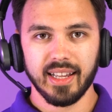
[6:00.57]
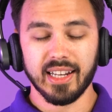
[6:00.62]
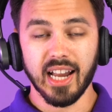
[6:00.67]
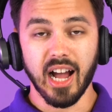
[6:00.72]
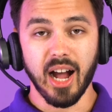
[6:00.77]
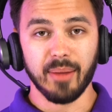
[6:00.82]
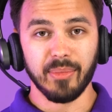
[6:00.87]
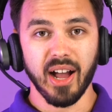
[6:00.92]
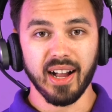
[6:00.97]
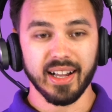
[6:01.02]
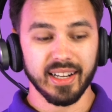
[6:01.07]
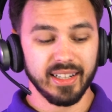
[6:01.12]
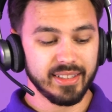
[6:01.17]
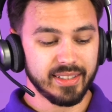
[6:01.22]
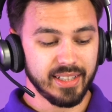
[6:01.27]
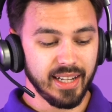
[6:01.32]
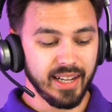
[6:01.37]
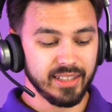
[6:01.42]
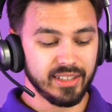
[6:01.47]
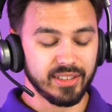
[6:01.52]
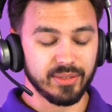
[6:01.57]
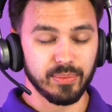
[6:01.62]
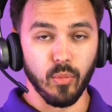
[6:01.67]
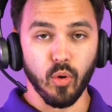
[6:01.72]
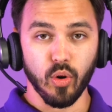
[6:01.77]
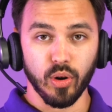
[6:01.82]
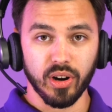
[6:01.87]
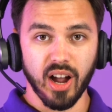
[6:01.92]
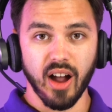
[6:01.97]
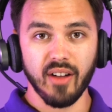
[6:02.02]
Now, I'm not gonna say it's
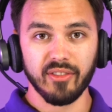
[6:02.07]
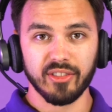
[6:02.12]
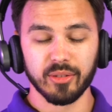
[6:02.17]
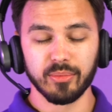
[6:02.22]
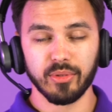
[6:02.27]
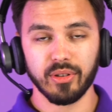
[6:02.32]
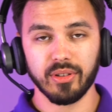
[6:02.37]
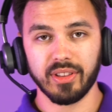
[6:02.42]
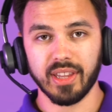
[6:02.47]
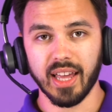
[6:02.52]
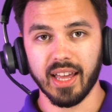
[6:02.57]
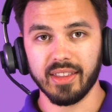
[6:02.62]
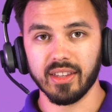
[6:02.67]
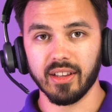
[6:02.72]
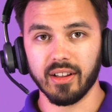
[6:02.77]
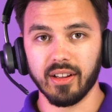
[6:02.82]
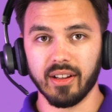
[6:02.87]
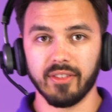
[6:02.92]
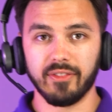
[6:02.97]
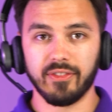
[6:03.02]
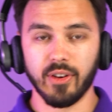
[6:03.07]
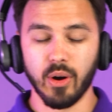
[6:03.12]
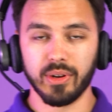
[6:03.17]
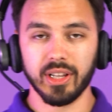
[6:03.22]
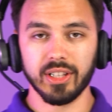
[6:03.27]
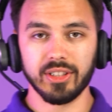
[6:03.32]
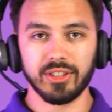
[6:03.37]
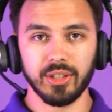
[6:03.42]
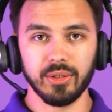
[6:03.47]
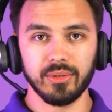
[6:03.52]
more comfortable than the
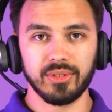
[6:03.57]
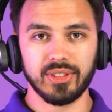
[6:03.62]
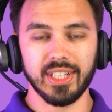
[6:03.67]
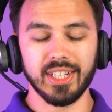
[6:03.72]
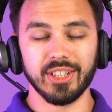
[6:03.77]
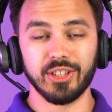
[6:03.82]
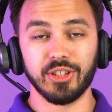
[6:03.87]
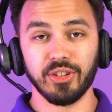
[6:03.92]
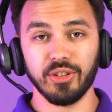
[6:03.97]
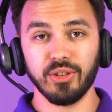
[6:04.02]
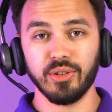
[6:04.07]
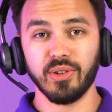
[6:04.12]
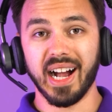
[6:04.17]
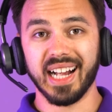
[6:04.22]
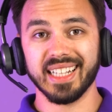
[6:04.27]
Focus UC2.